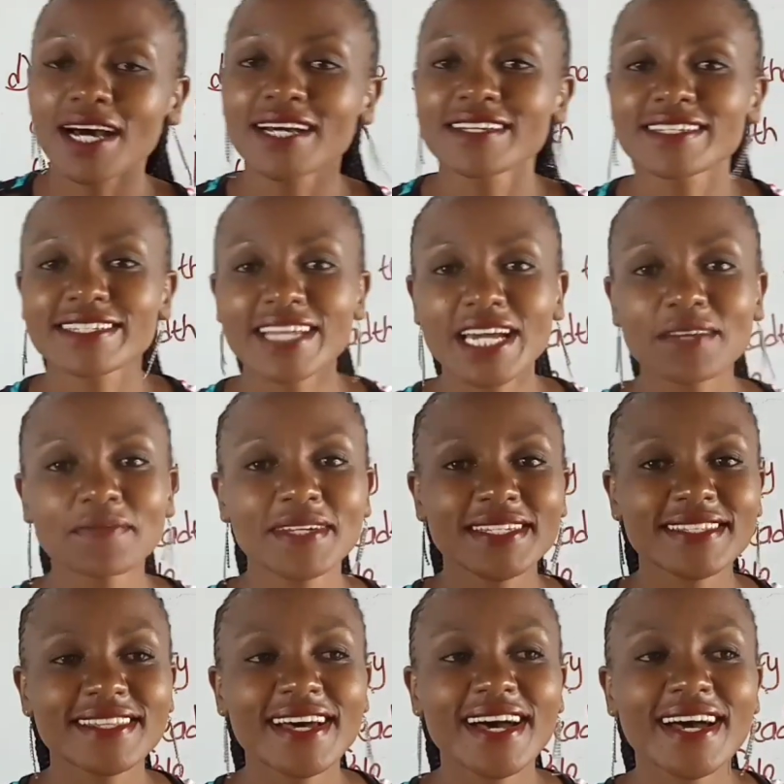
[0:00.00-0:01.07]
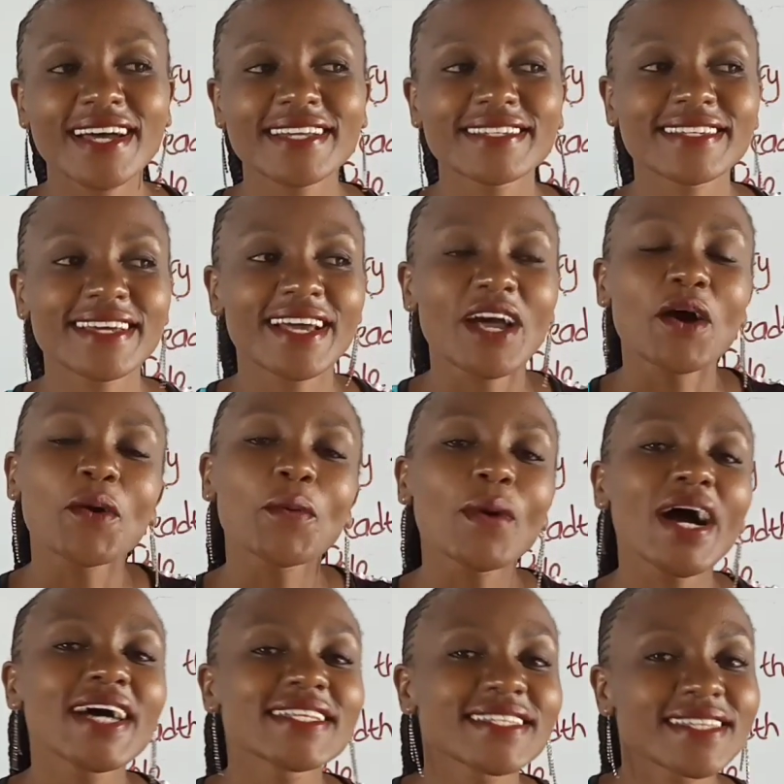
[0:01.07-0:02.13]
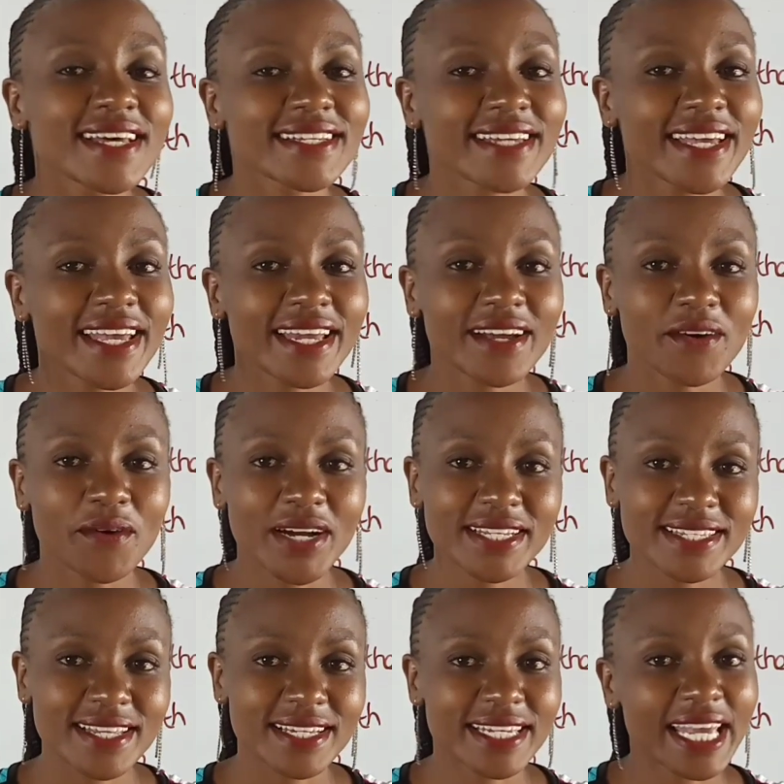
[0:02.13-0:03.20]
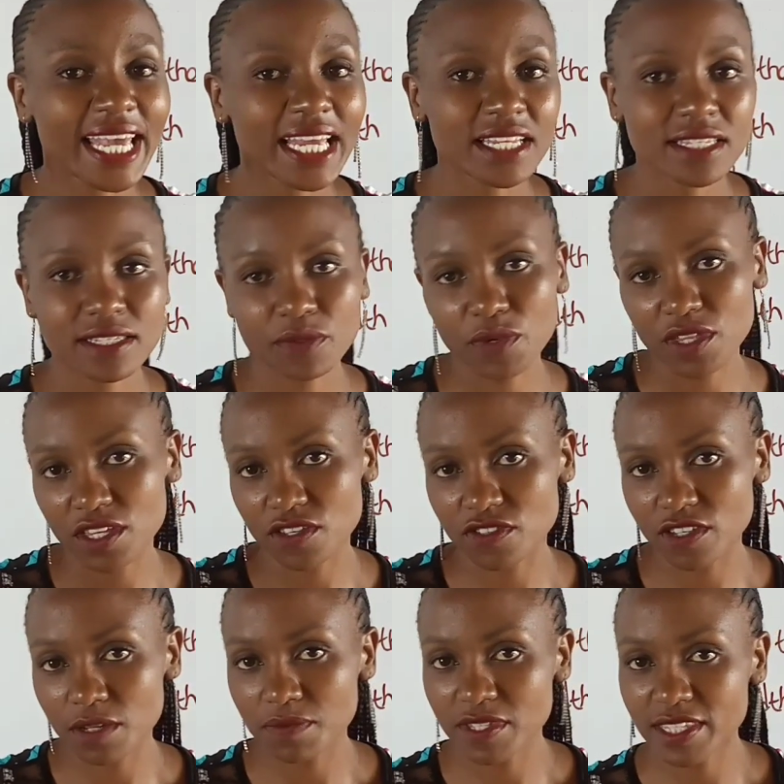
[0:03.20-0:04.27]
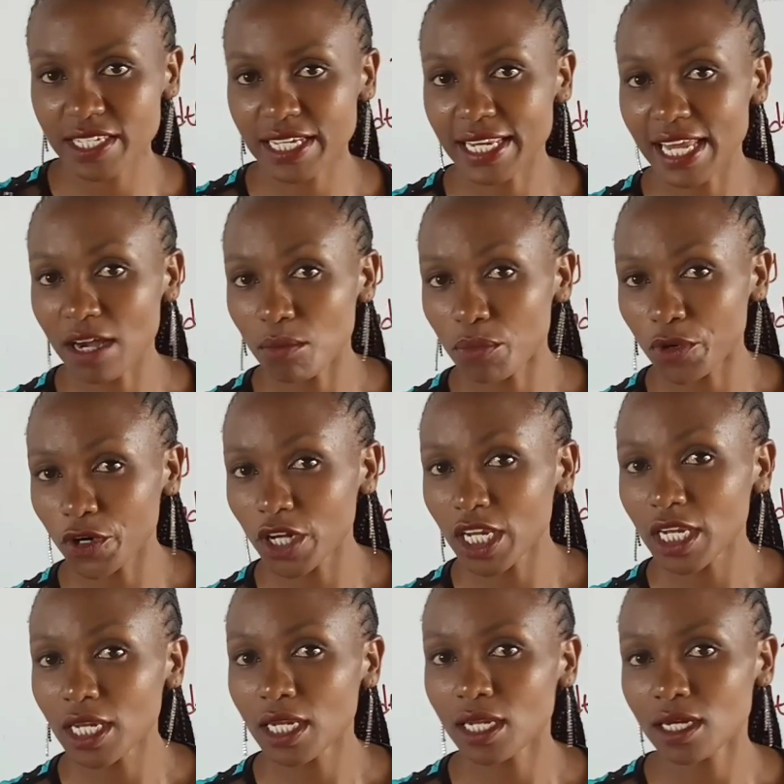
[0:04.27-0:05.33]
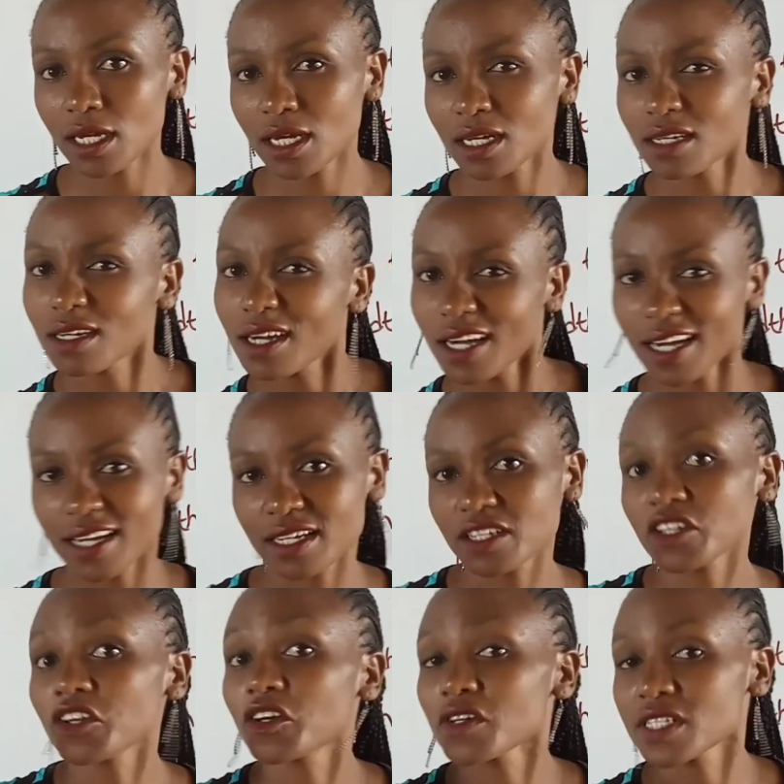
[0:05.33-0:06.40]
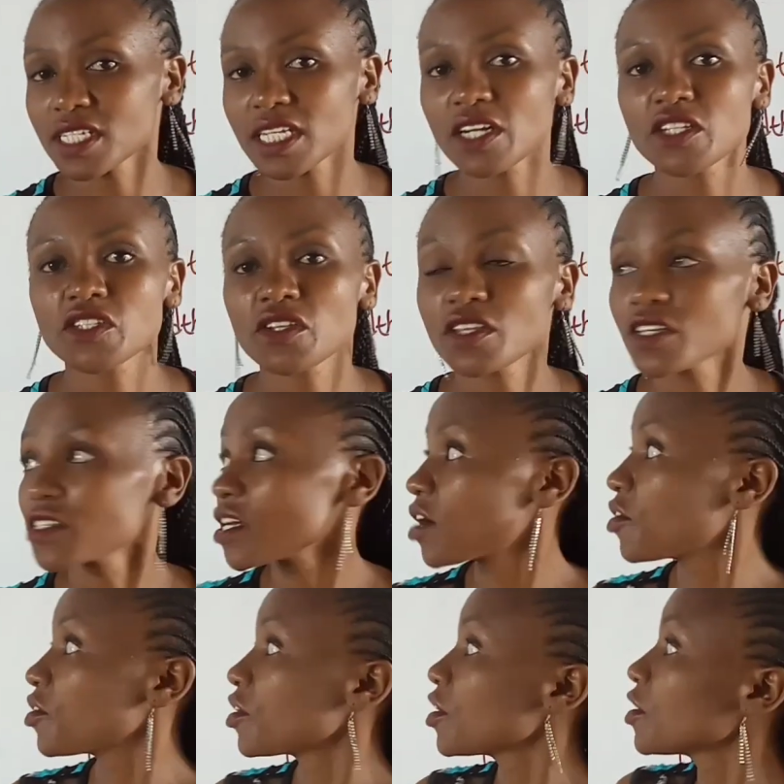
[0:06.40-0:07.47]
And rhyme is that words that ends with the same syllable, and you consider also the sound.